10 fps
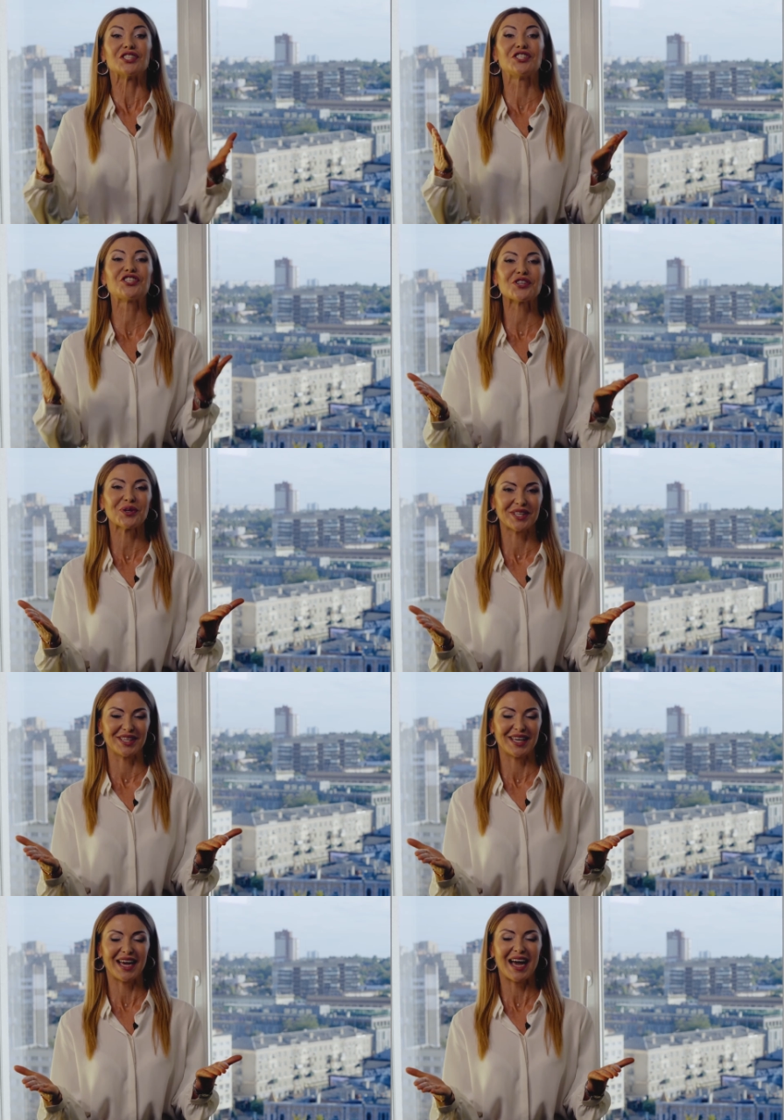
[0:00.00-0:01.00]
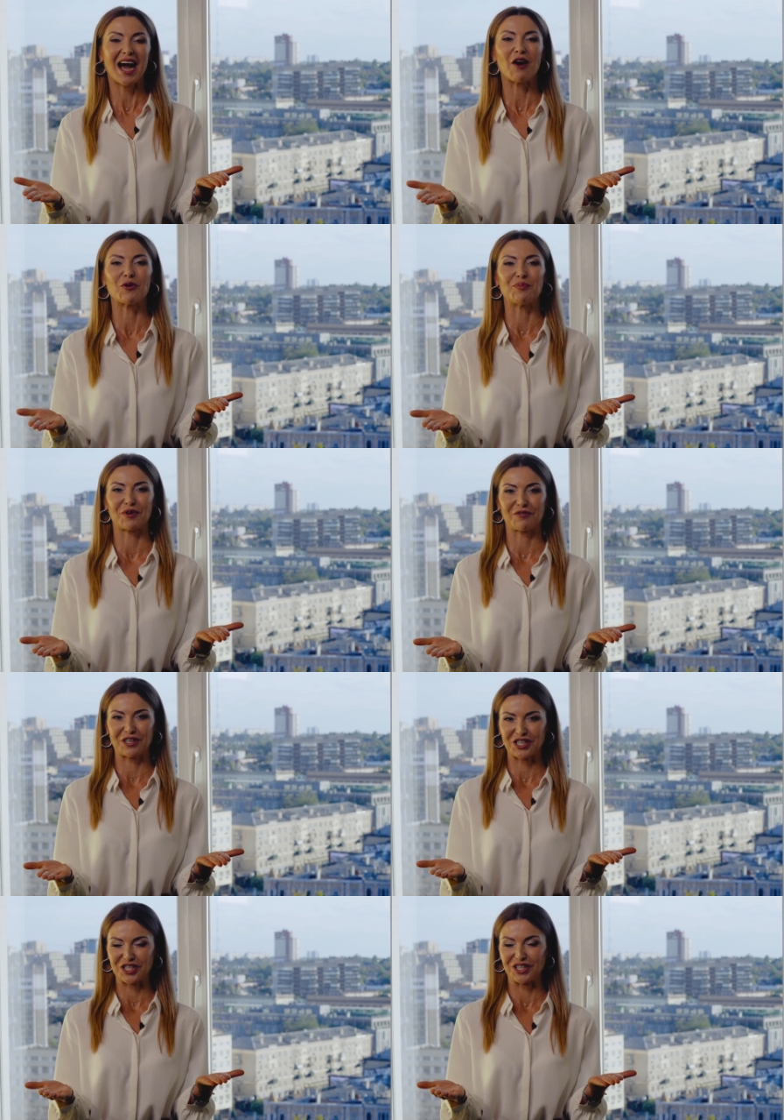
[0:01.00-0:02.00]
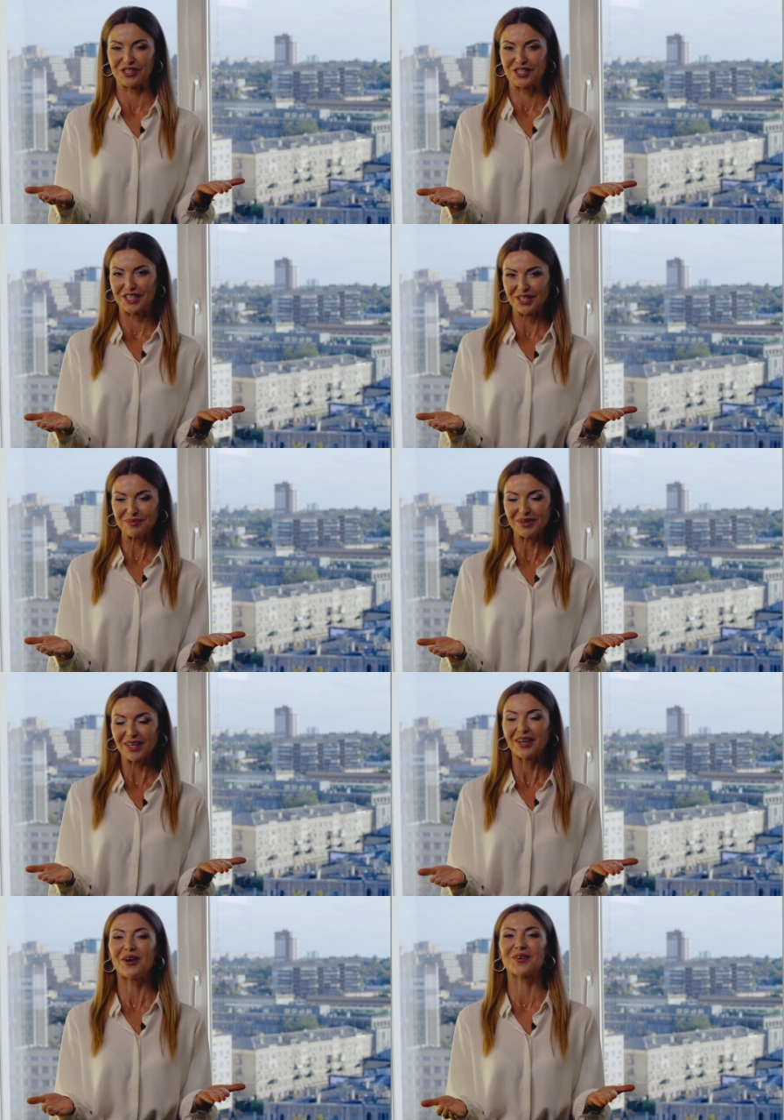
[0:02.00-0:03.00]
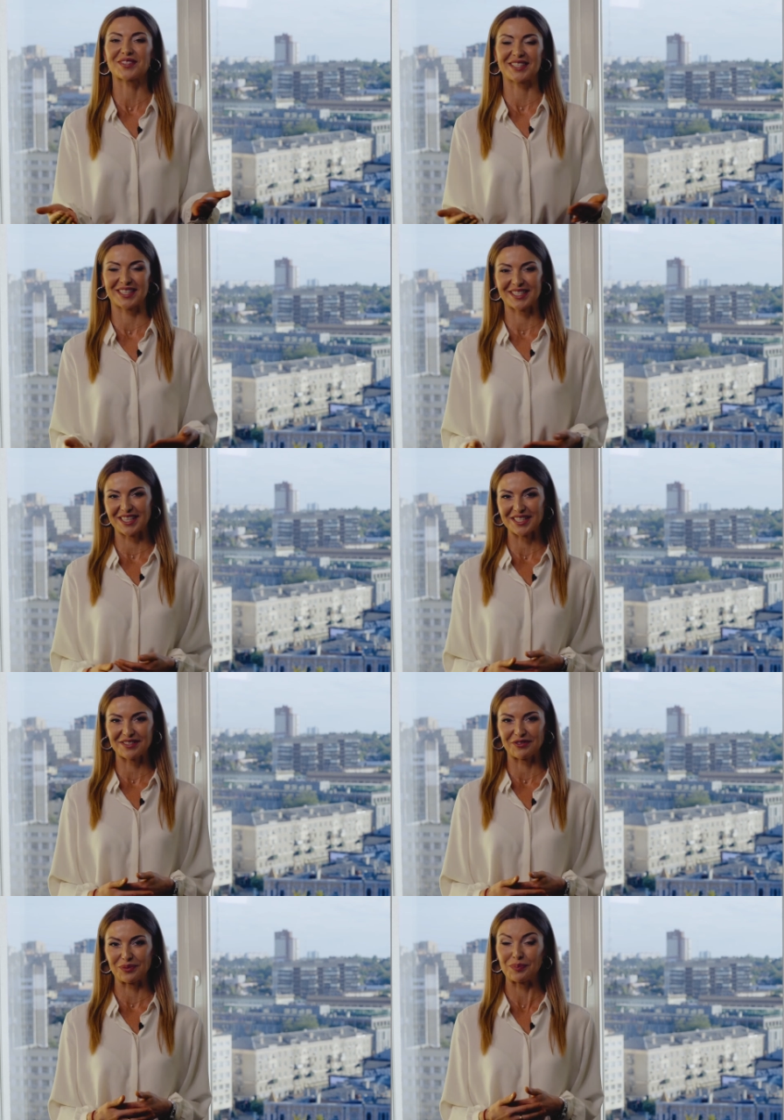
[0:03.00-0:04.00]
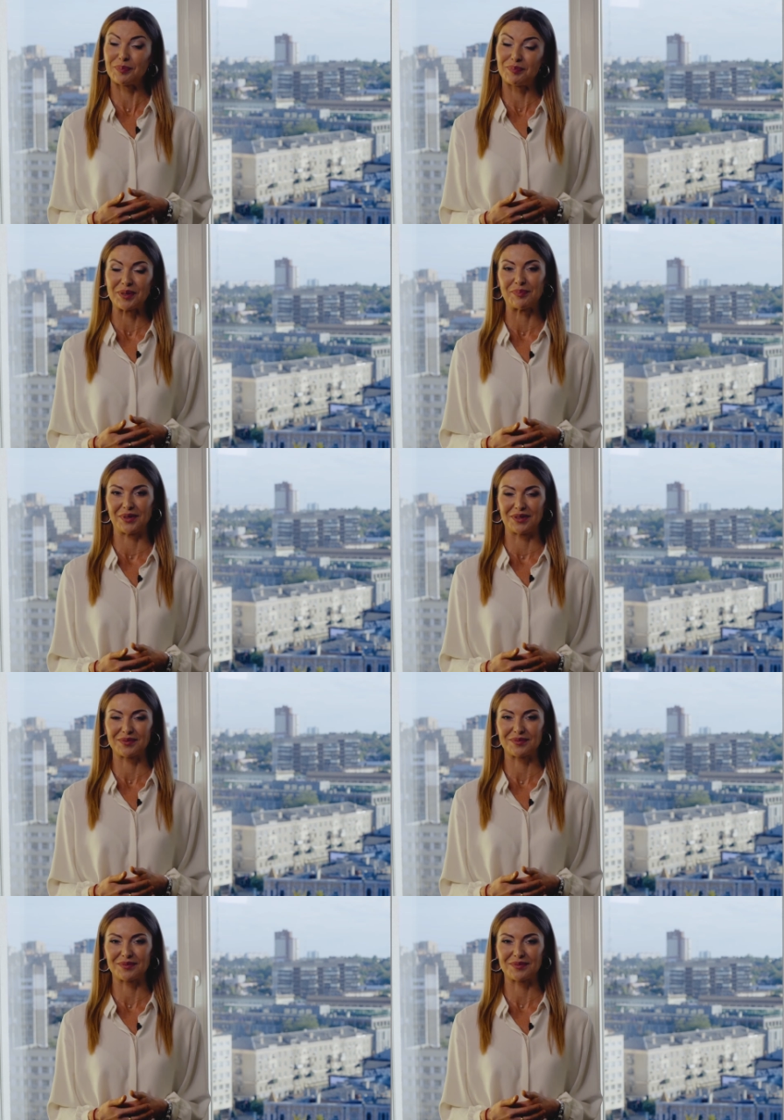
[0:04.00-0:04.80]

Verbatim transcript: Join our professional team of successful people.